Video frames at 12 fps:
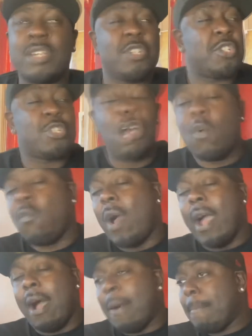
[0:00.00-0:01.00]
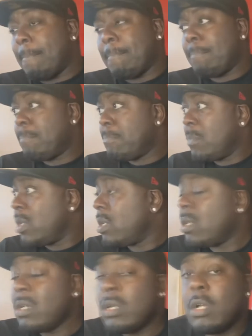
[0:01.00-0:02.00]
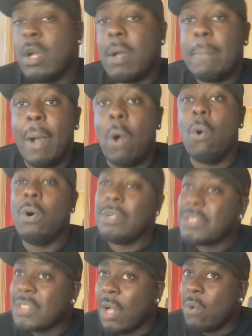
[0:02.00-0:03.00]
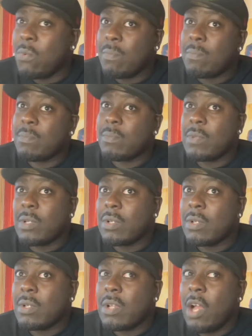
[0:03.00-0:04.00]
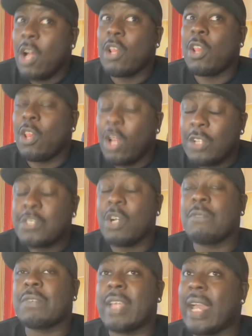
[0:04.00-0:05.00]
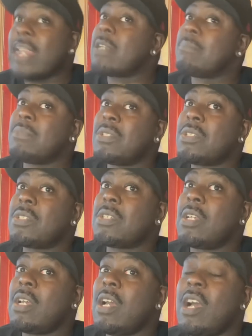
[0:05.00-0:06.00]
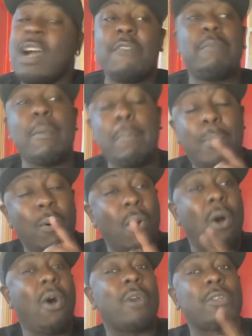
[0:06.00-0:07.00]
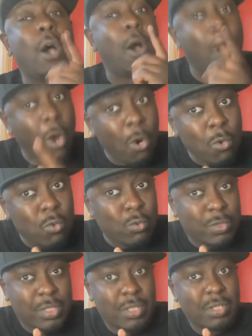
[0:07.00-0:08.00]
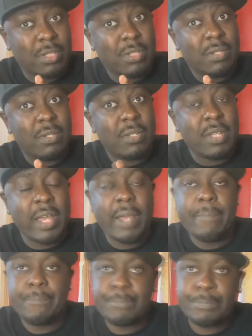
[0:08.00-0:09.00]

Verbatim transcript: shot right up. But also, a lot of games have been put on hold. Yeah.